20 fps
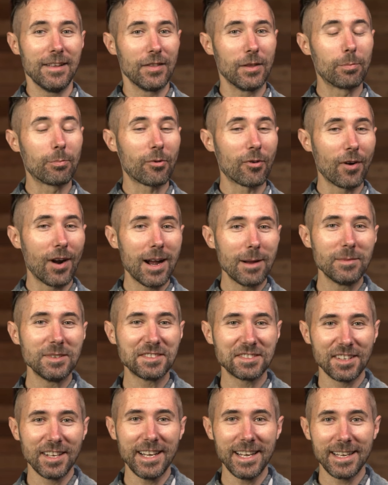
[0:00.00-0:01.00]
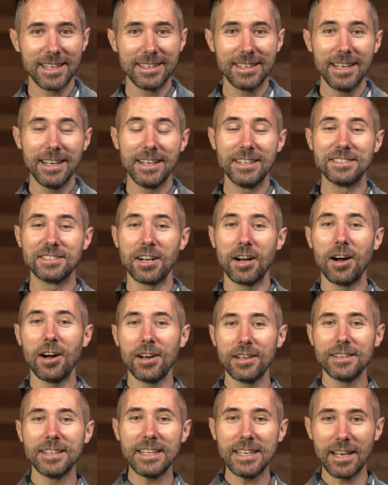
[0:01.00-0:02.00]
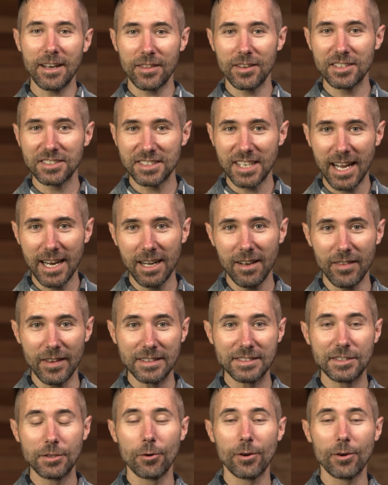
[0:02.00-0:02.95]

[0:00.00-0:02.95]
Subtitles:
the promised land is on the other side of this.